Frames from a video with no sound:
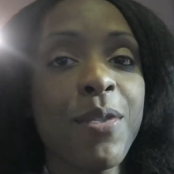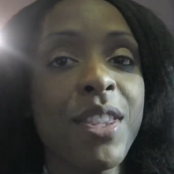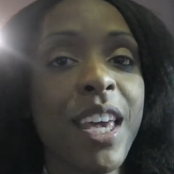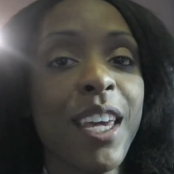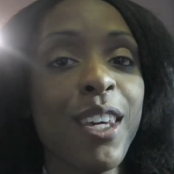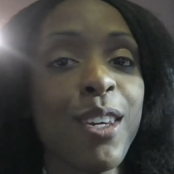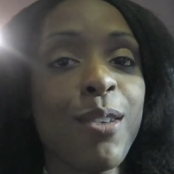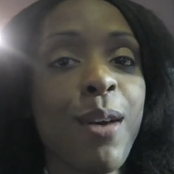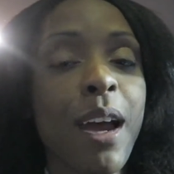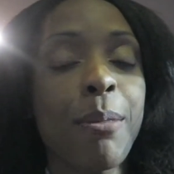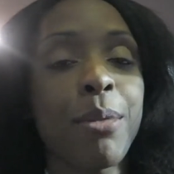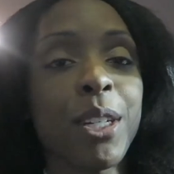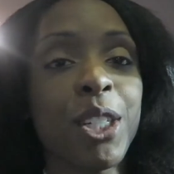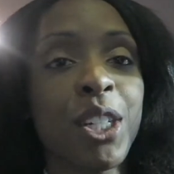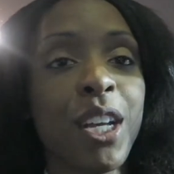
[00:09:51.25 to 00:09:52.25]
Thank you. I
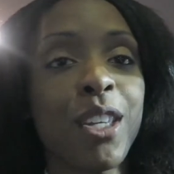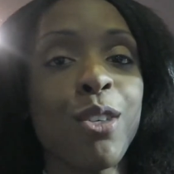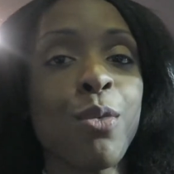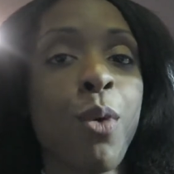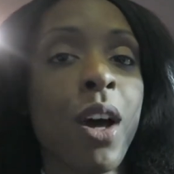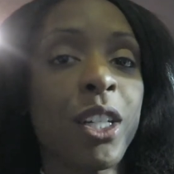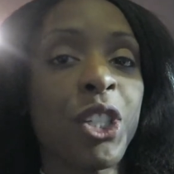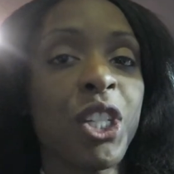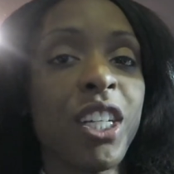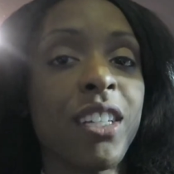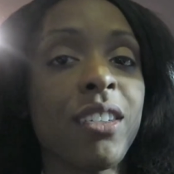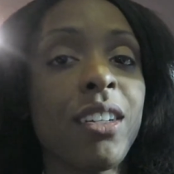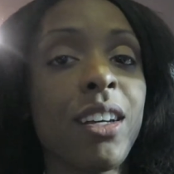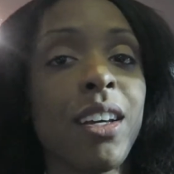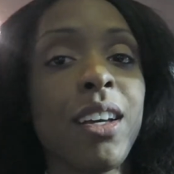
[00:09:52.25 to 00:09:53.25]
appreciate you watching.